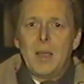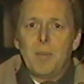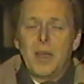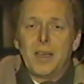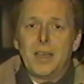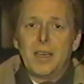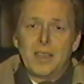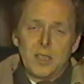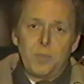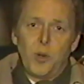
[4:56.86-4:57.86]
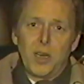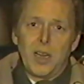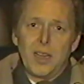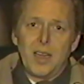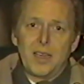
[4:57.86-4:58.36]
But at this point,
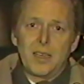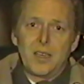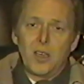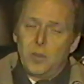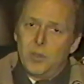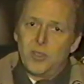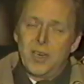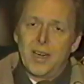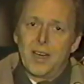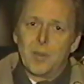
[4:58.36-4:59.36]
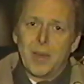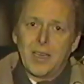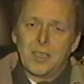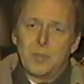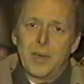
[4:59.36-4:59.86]
I think you almost need an
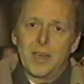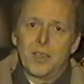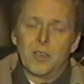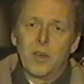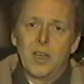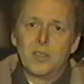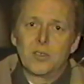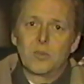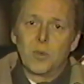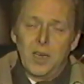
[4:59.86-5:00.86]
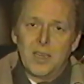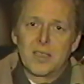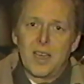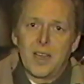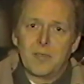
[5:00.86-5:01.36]
army to make underground really
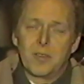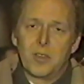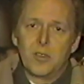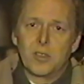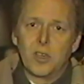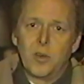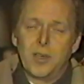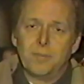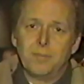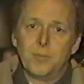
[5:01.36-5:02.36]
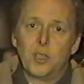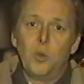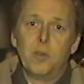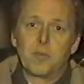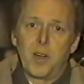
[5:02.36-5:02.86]
safe for those going
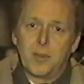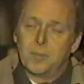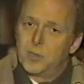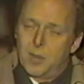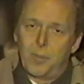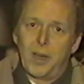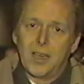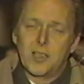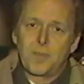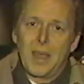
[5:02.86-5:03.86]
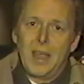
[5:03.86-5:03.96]
to and from someplace.